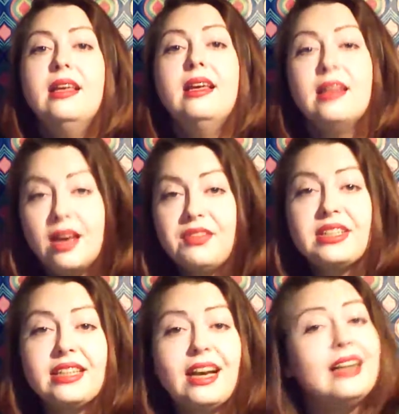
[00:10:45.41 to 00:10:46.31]
Now,
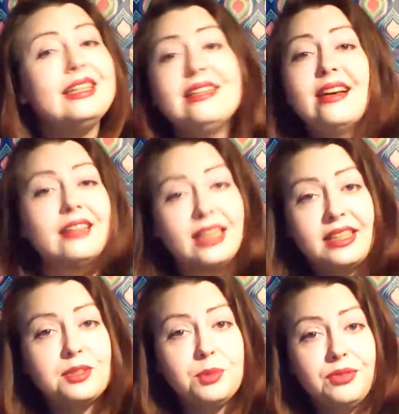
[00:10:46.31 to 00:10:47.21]
obviously, I did not like
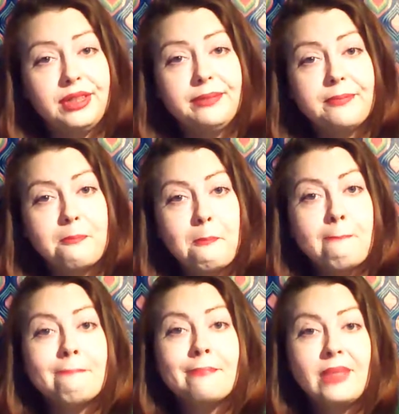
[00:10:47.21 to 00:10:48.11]
this movie.
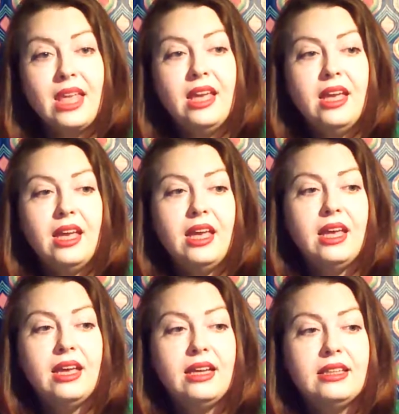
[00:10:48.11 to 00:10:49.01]

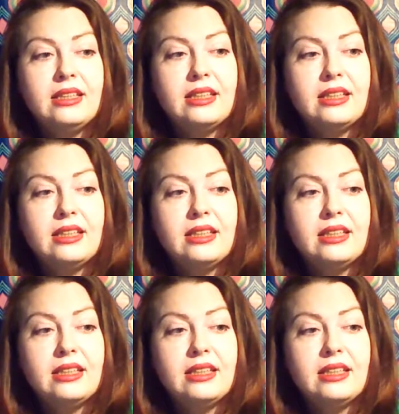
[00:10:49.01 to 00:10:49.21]
And